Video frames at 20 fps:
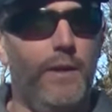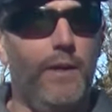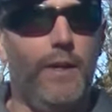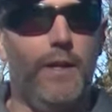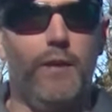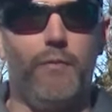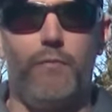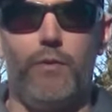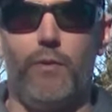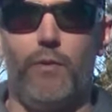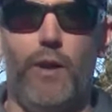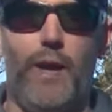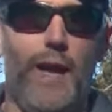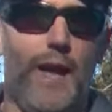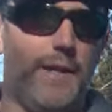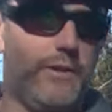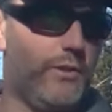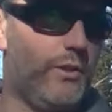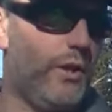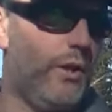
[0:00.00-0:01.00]
And if you
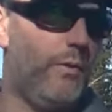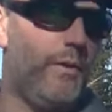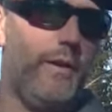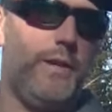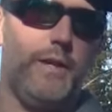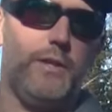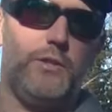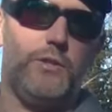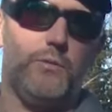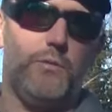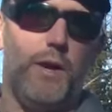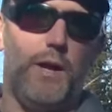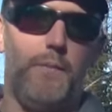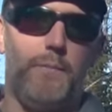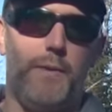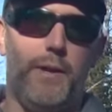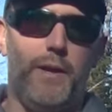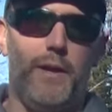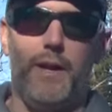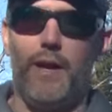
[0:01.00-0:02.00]
had to go and get your
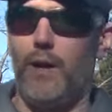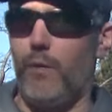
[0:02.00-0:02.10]
rod bent,